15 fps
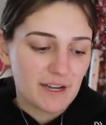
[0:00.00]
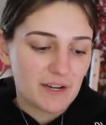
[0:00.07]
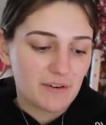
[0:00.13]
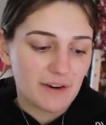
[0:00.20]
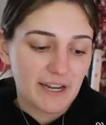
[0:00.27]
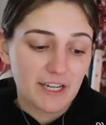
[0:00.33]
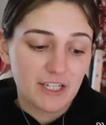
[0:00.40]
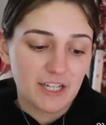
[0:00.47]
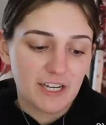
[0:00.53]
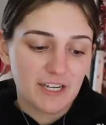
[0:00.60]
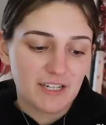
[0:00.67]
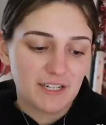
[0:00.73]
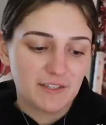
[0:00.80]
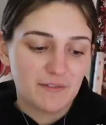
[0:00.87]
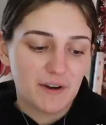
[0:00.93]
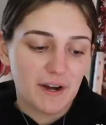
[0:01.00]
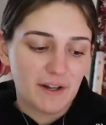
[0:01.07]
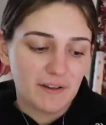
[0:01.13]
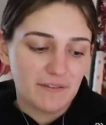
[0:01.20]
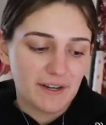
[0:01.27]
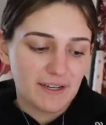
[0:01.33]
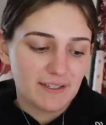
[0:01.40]
bring great changes for
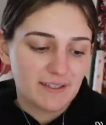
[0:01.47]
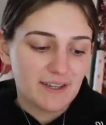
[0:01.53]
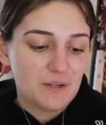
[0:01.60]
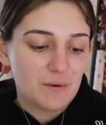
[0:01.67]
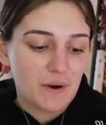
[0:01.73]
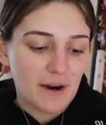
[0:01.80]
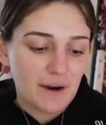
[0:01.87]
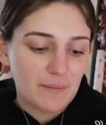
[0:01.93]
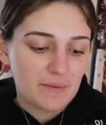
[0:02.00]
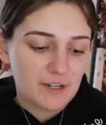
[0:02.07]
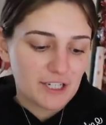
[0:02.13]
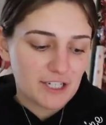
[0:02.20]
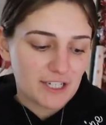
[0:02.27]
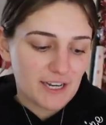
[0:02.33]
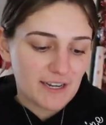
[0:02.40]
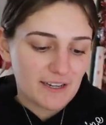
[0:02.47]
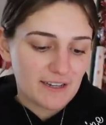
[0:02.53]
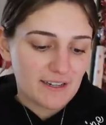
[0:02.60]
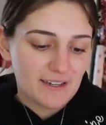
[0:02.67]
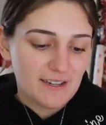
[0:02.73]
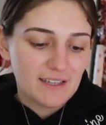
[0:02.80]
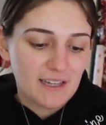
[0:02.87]
all of us. You are
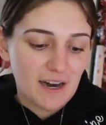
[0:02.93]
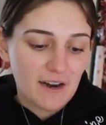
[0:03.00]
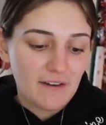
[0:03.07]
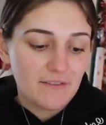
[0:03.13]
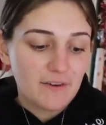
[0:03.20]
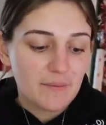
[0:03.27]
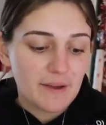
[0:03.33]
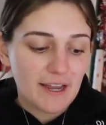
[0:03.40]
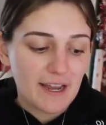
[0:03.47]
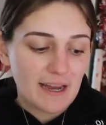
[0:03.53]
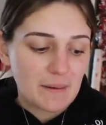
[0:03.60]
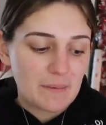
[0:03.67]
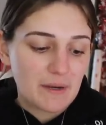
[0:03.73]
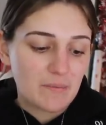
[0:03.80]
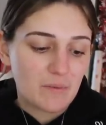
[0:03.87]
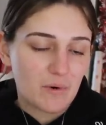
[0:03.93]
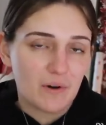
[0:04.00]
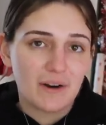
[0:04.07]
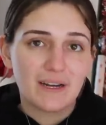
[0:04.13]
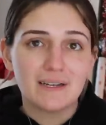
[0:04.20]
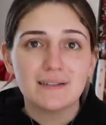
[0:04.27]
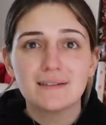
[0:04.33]
appreciated. Love, Pam and
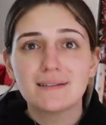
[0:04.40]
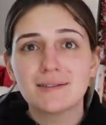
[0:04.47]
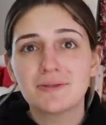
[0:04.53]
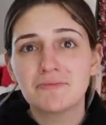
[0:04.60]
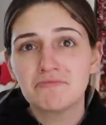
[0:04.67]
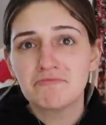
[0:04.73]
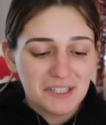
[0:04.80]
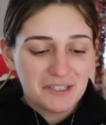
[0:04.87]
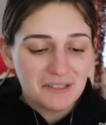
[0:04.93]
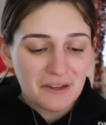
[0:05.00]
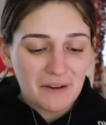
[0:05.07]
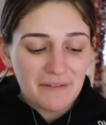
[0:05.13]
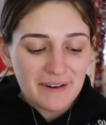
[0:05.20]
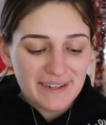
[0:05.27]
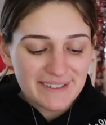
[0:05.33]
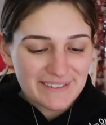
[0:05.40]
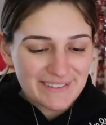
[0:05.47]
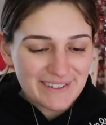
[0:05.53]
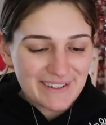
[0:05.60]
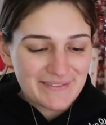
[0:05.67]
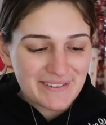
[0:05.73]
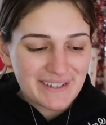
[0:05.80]
Boris. So
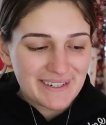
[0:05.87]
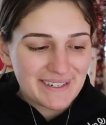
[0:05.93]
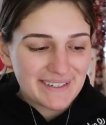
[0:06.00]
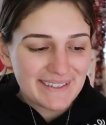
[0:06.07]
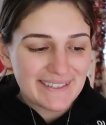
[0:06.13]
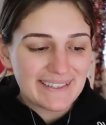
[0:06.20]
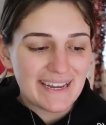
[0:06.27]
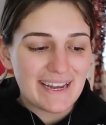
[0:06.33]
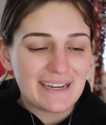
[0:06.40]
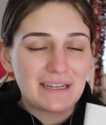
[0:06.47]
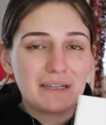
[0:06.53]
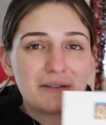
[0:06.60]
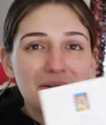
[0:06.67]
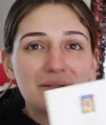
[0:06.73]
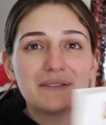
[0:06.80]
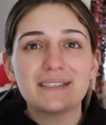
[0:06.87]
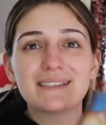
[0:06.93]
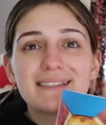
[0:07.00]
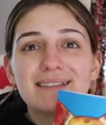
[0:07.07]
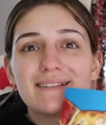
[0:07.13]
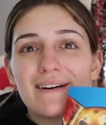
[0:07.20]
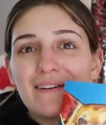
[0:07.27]
adorable. Thank you
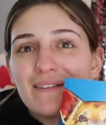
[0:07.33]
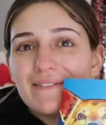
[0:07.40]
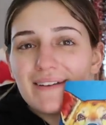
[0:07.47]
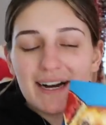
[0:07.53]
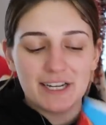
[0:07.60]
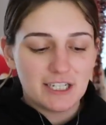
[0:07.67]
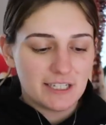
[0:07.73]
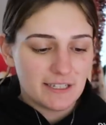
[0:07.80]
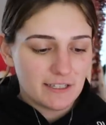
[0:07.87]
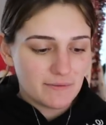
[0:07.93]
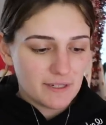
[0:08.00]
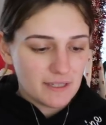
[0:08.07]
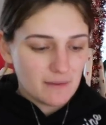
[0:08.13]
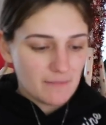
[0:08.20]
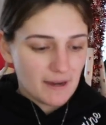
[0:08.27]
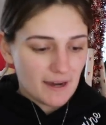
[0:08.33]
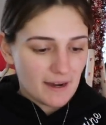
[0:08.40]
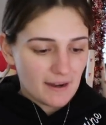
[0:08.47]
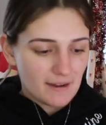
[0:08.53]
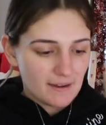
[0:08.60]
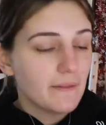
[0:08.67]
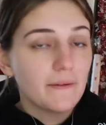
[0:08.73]
so much. And let's read the
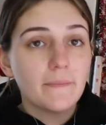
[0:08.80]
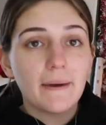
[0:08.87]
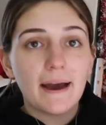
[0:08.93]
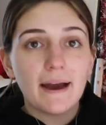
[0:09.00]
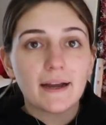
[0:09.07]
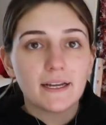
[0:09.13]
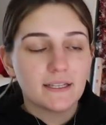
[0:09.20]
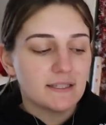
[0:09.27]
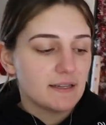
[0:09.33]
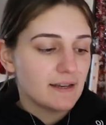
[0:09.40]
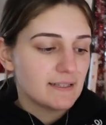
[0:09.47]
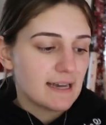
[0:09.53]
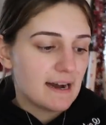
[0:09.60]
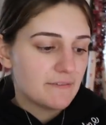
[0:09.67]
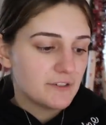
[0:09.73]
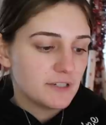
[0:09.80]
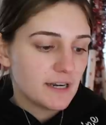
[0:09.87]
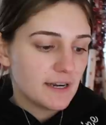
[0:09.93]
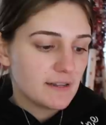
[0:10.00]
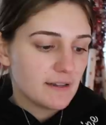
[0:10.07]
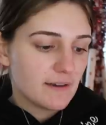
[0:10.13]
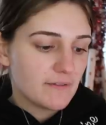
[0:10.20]
back. On the back, it says, after
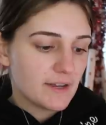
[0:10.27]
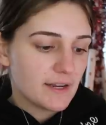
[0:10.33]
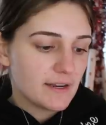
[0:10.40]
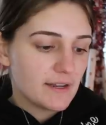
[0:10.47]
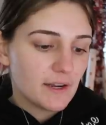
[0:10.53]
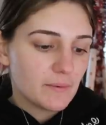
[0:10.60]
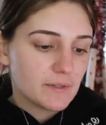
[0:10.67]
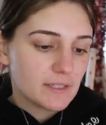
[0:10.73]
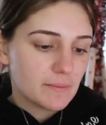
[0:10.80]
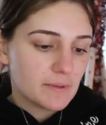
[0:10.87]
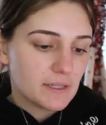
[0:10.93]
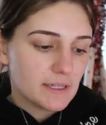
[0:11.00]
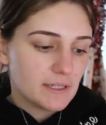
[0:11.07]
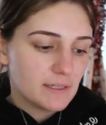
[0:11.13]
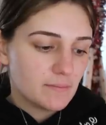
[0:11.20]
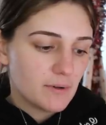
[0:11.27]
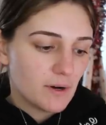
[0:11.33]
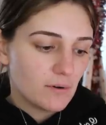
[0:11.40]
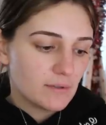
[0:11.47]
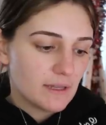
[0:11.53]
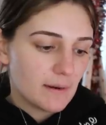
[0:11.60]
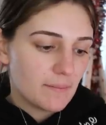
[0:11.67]
9/11, there was a police
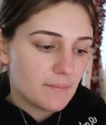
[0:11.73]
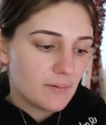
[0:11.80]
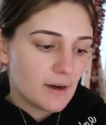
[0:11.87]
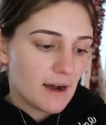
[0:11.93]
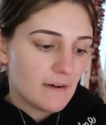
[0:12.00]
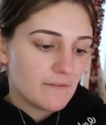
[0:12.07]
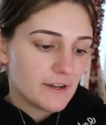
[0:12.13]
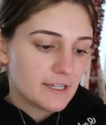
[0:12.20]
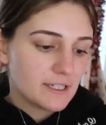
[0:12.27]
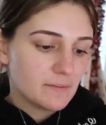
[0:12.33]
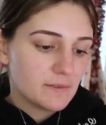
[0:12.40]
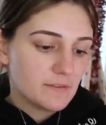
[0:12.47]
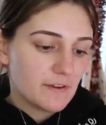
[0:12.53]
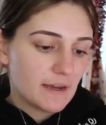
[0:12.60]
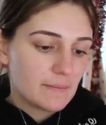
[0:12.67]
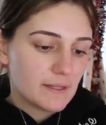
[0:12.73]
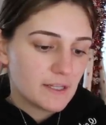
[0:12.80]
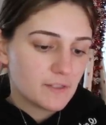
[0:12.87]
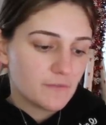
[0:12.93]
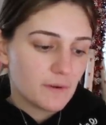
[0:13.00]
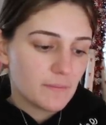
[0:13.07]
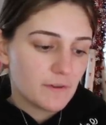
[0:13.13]
boat that brought victims'
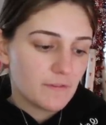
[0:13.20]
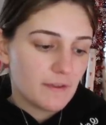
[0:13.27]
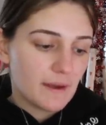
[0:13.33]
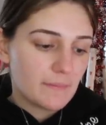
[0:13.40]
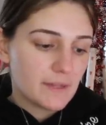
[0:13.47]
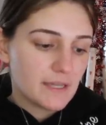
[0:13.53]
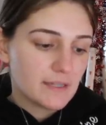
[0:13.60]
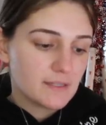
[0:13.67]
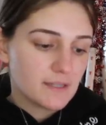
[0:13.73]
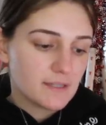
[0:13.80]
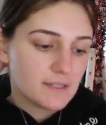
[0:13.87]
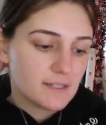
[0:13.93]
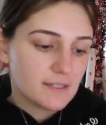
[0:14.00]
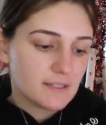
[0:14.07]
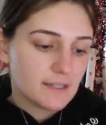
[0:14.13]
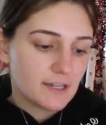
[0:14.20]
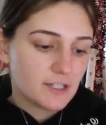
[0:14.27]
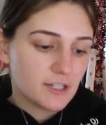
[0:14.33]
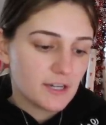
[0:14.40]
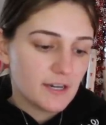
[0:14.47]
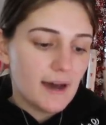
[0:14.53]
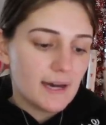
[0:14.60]
families from the Family Assistance
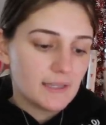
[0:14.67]
Center